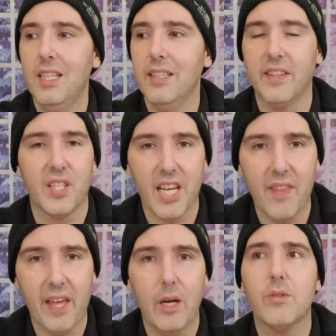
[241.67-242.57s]
like the
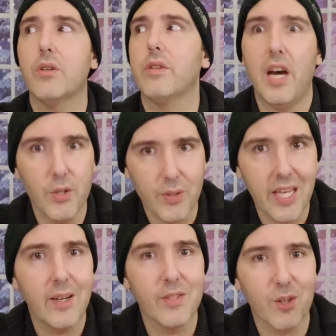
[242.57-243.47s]
10,000 or the
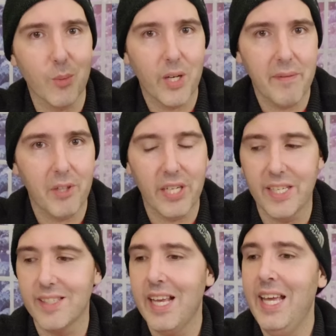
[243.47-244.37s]
100,000 or whatever it is.